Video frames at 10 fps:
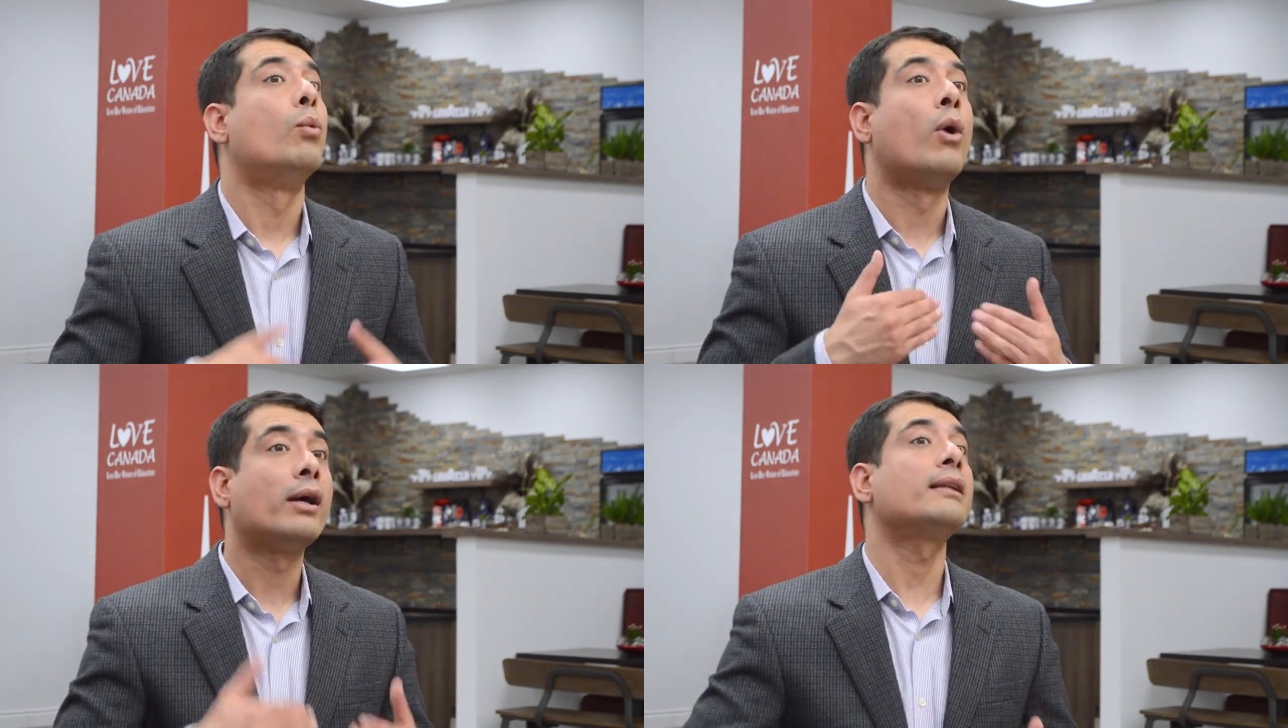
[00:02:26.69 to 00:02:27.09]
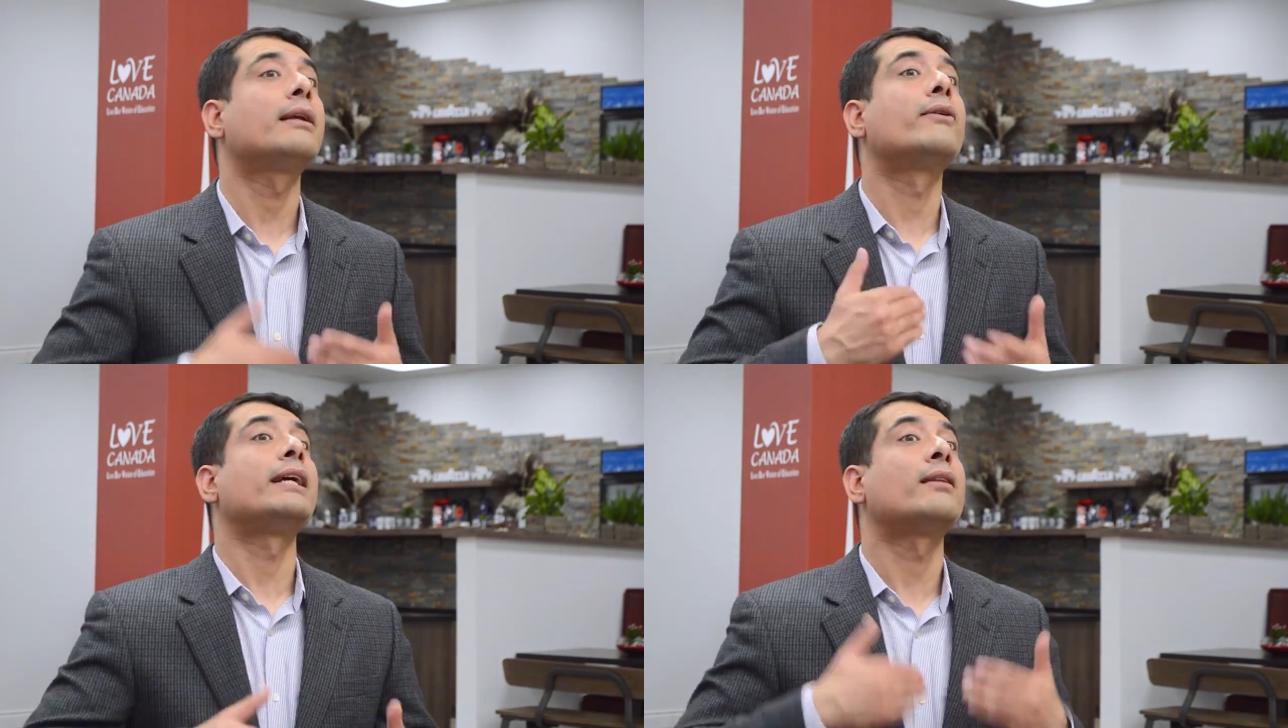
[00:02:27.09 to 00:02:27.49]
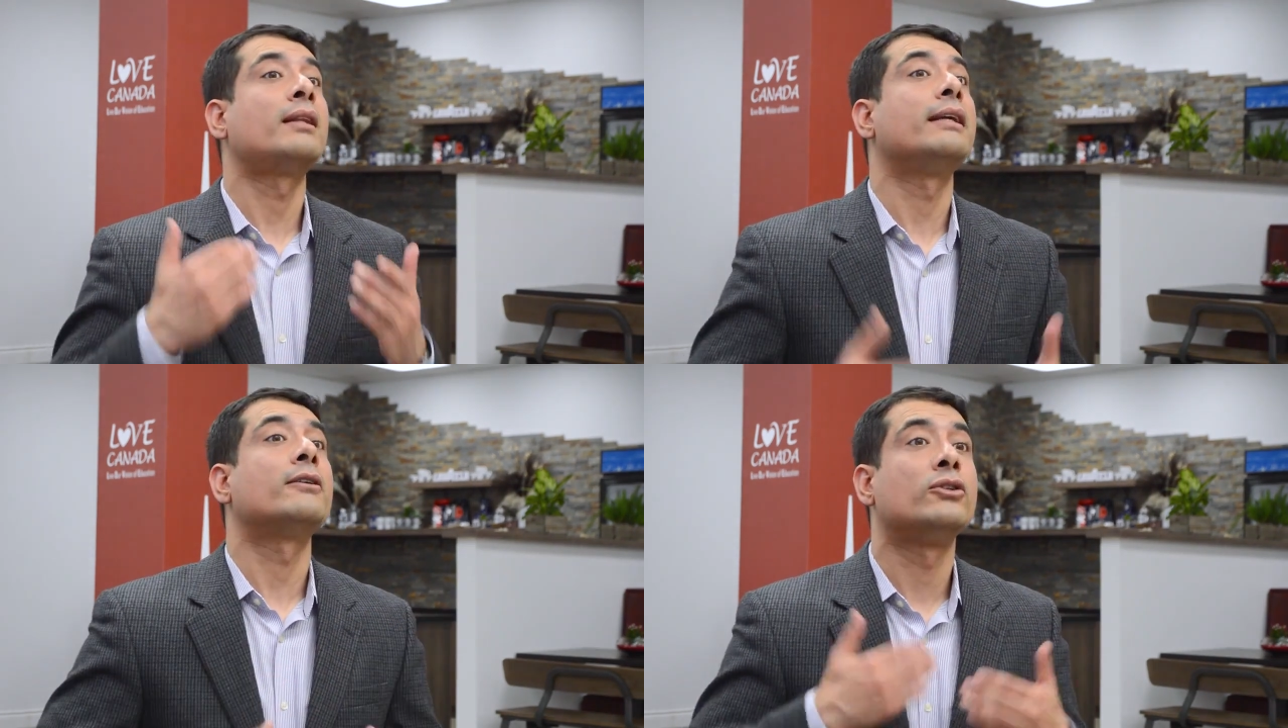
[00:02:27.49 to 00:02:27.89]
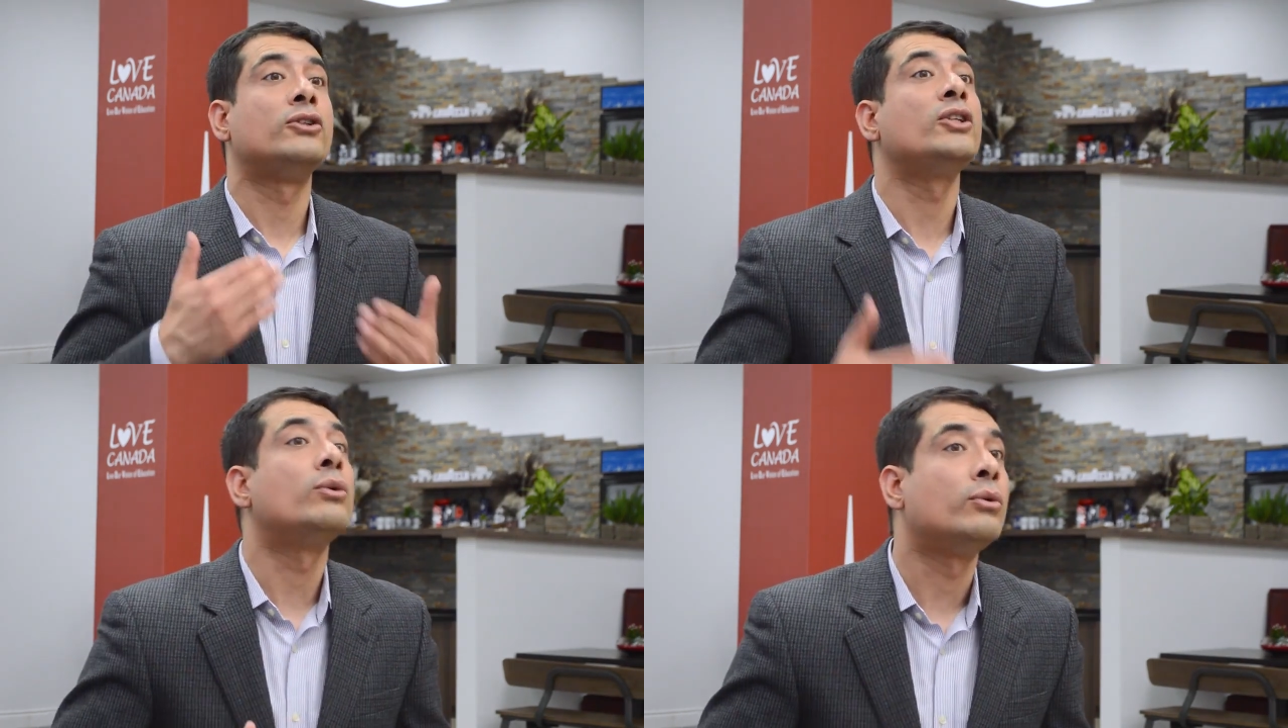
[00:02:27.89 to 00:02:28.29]
one great thing to
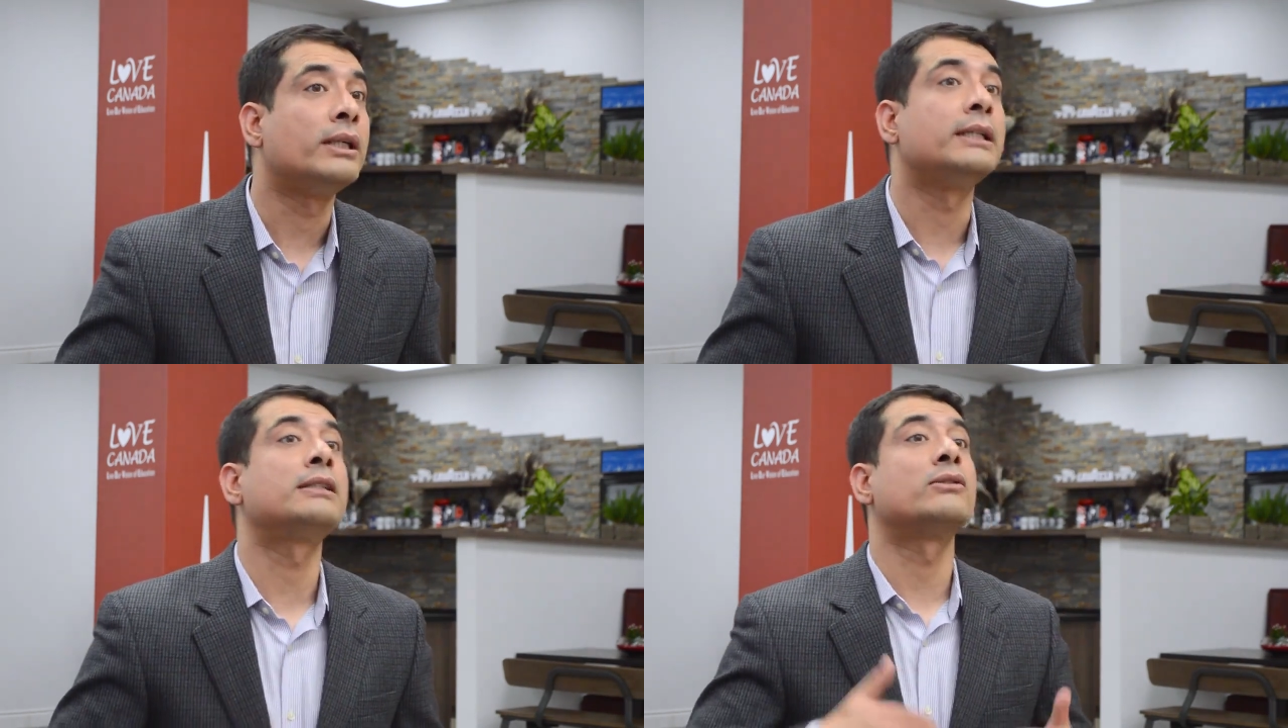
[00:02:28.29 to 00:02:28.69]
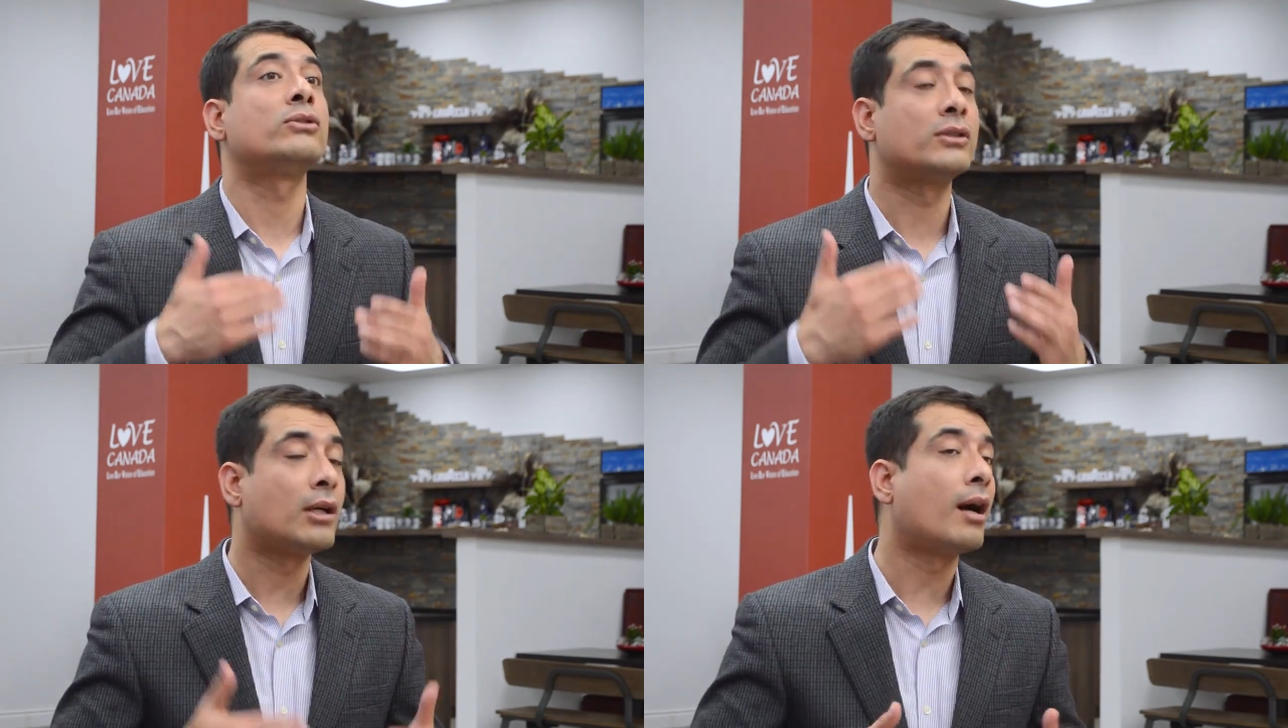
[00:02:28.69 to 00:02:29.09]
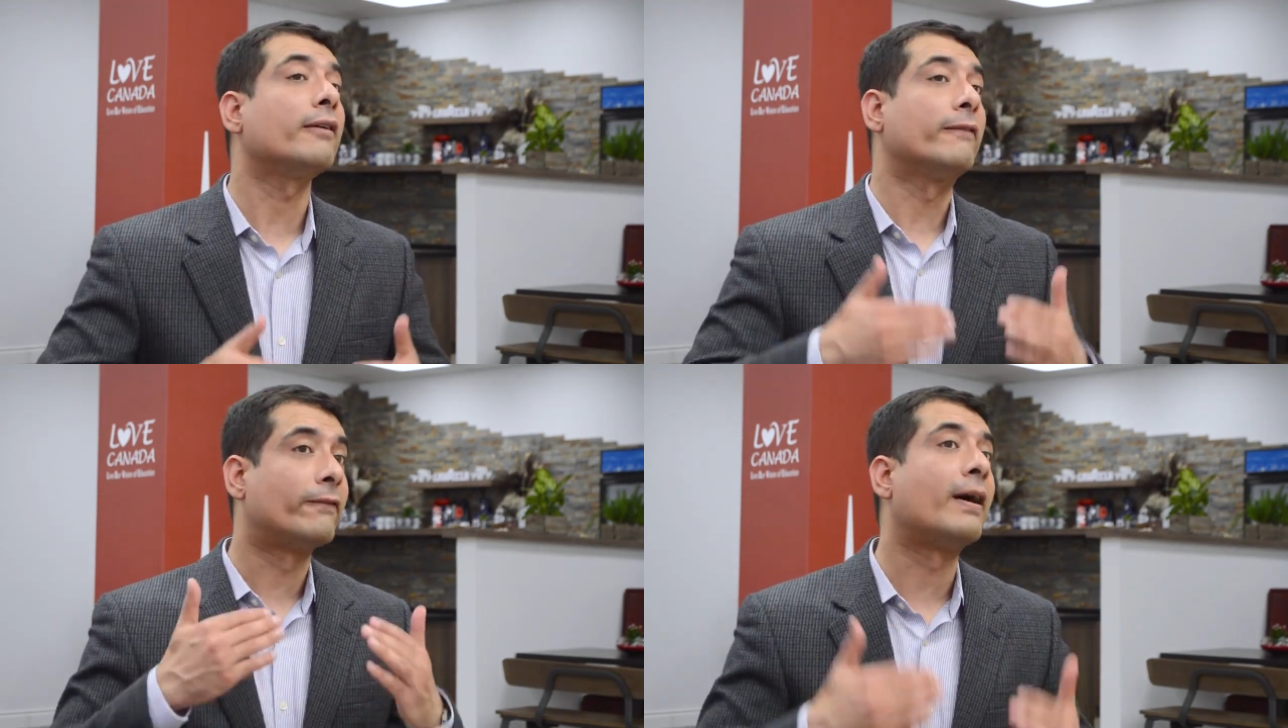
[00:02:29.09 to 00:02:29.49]
do is to start